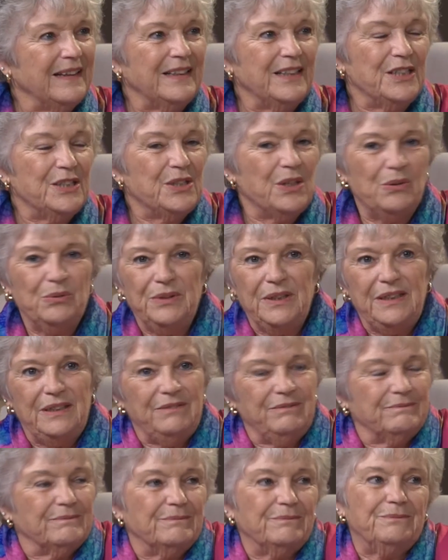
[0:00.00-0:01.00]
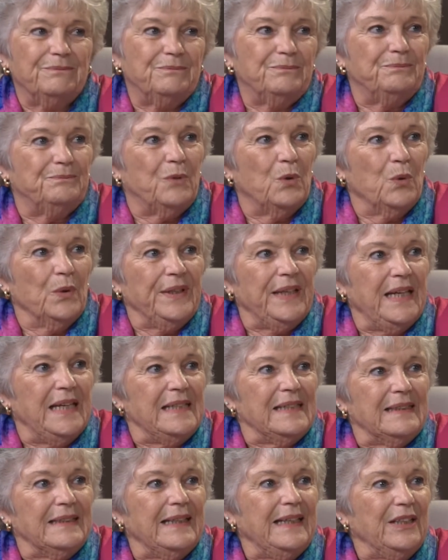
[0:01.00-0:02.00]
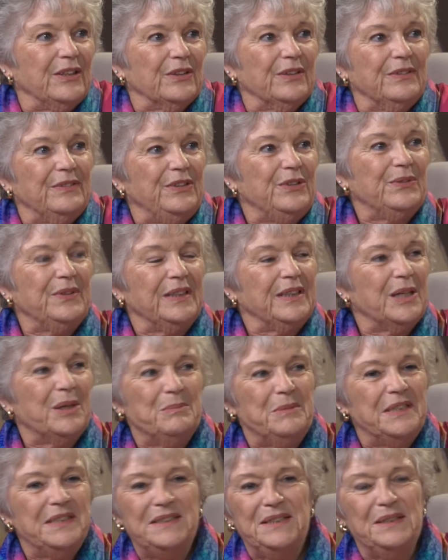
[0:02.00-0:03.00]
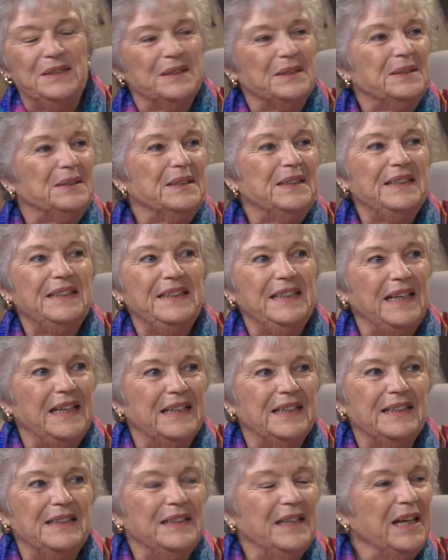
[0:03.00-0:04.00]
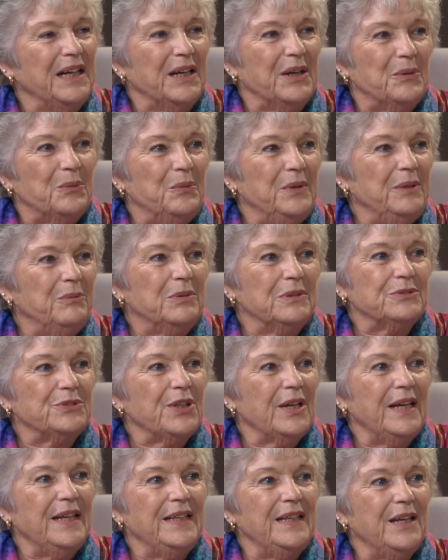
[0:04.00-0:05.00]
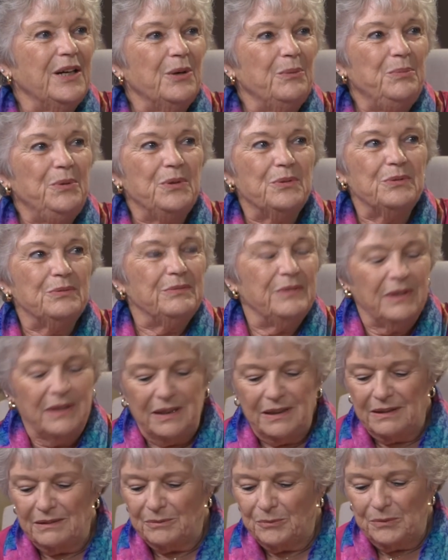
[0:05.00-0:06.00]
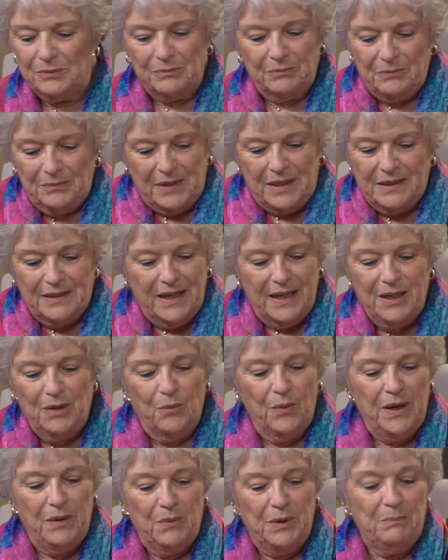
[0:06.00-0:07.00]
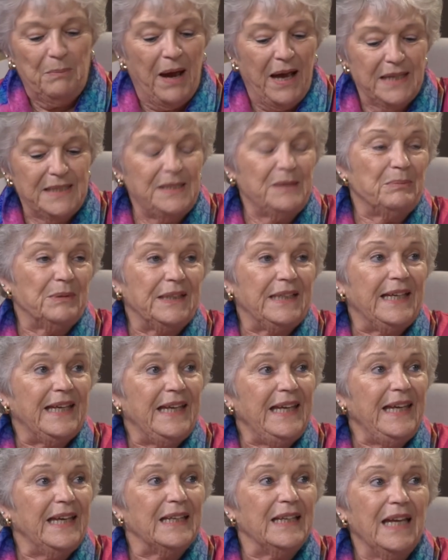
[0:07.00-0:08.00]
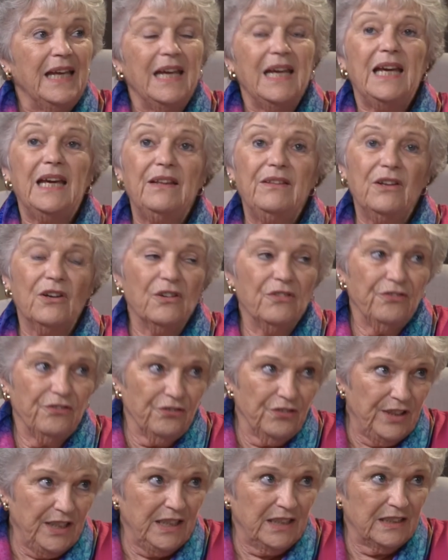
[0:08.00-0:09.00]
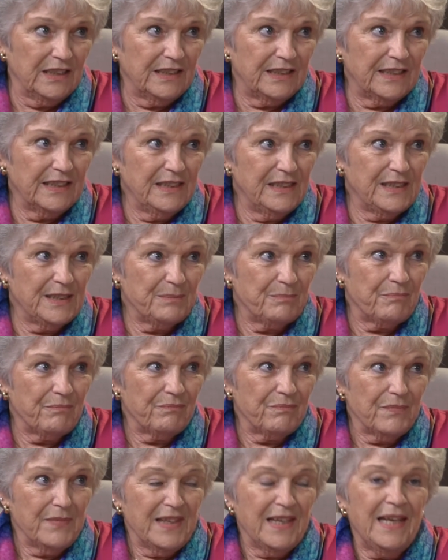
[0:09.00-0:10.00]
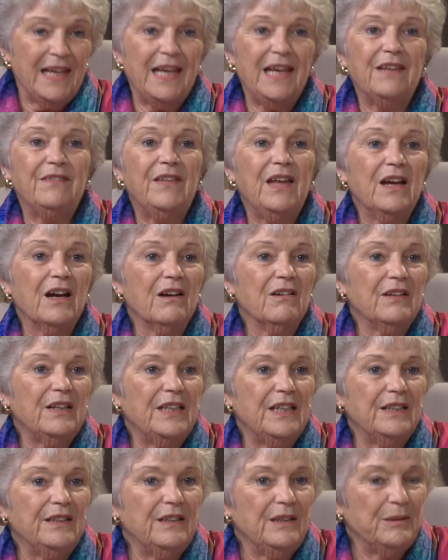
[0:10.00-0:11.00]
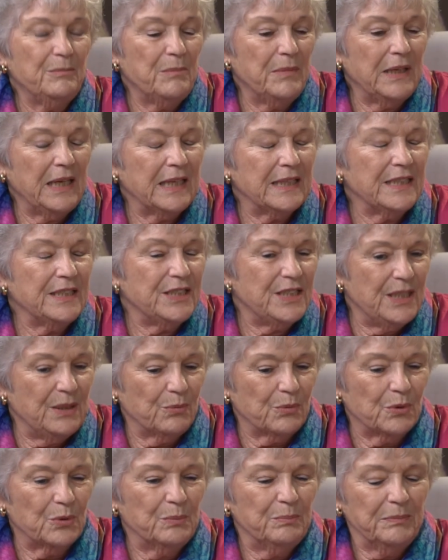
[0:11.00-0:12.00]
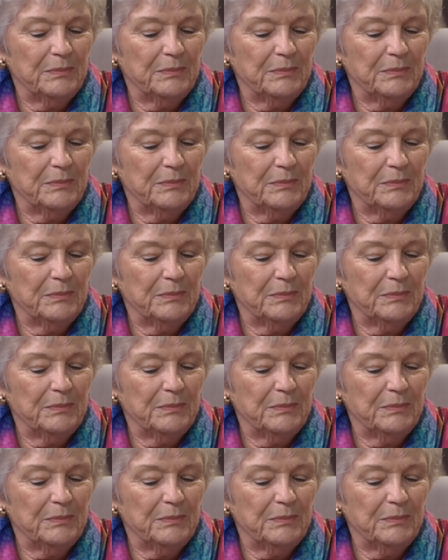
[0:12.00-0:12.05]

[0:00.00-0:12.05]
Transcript: And it's only four days later, and you right. can come into the clinic, and we will try and help you uh, in any way we possibly can. And there are free clinics, and they are in the manatee room